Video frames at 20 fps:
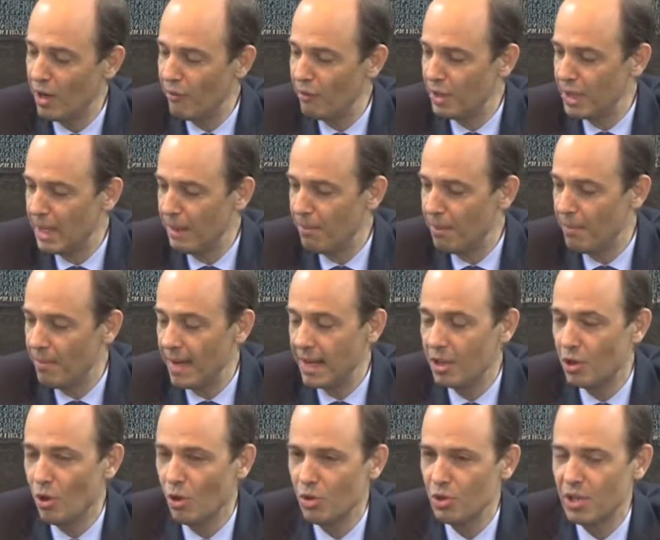every
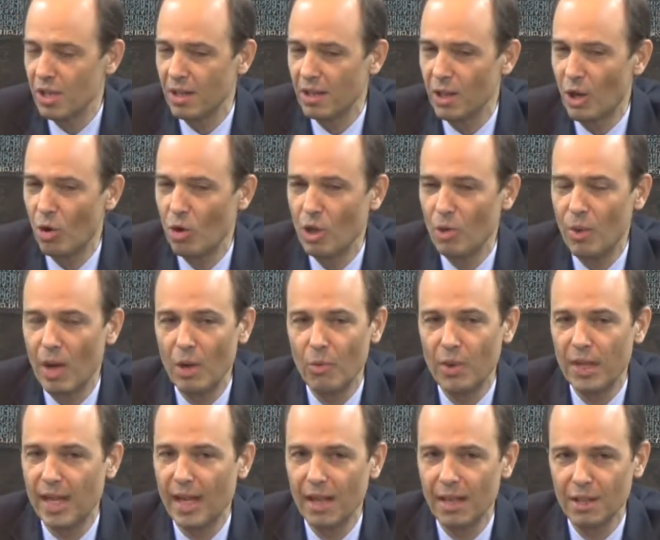diplomat knows that the only way
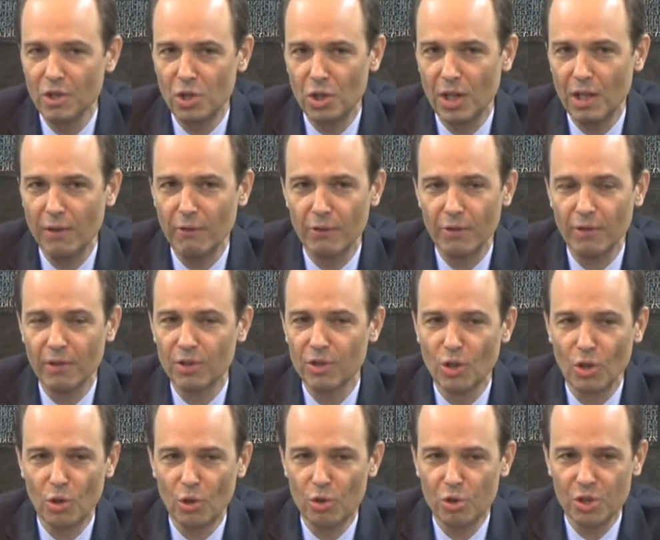we can achieve
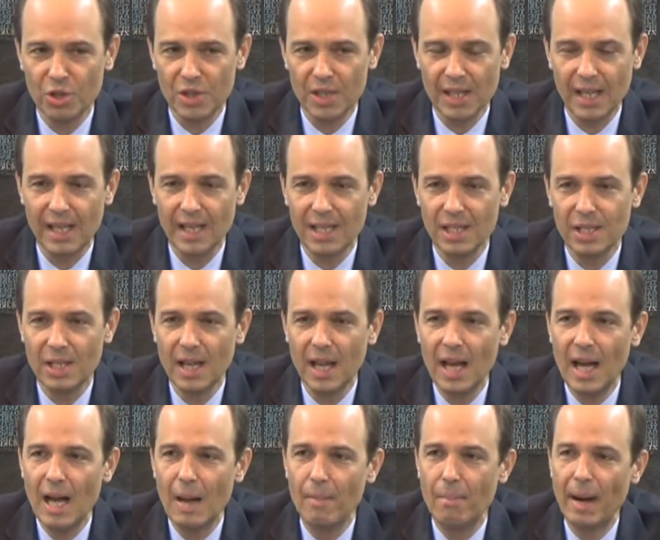solutions is
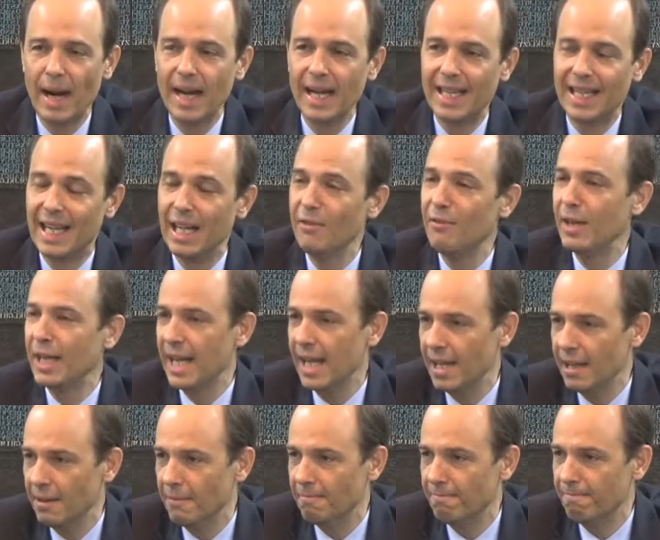by giving
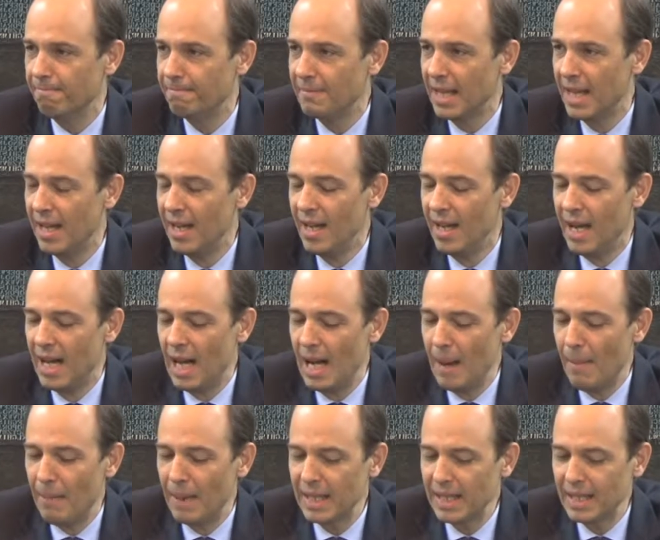in.
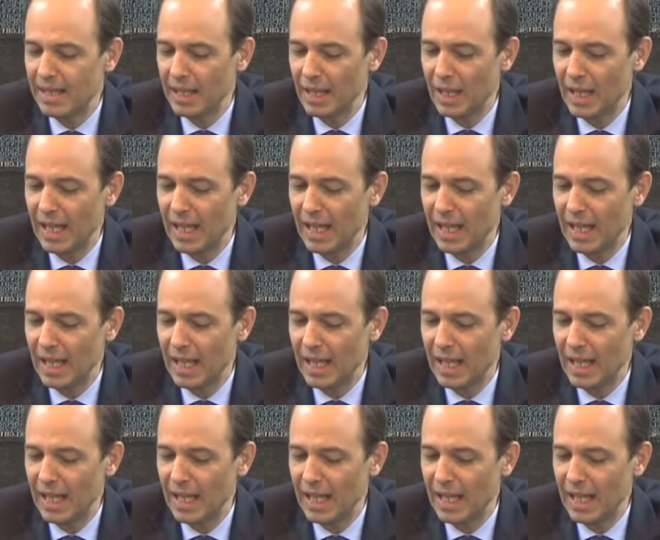But